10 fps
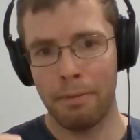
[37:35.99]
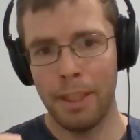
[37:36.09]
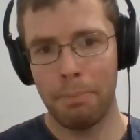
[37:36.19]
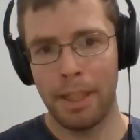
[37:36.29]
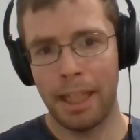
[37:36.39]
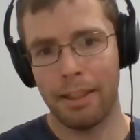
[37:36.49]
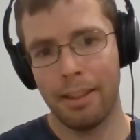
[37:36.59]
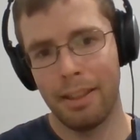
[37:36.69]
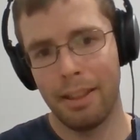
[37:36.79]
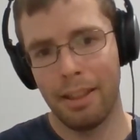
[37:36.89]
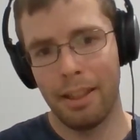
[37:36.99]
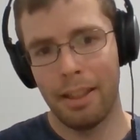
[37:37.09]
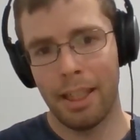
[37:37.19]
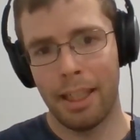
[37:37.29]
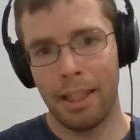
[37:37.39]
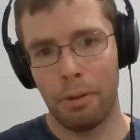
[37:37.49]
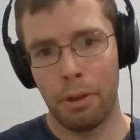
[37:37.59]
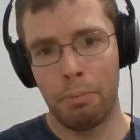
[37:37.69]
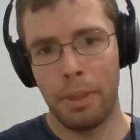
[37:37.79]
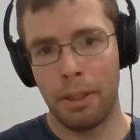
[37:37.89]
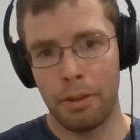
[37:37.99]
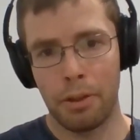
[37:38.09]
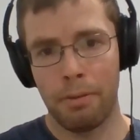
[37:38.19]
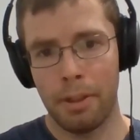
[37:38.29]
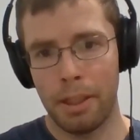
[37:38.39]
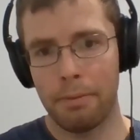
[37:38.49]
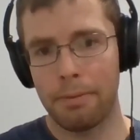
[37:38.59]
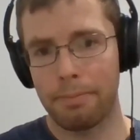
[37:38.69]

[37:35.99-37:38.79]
feedback in order to be conservative.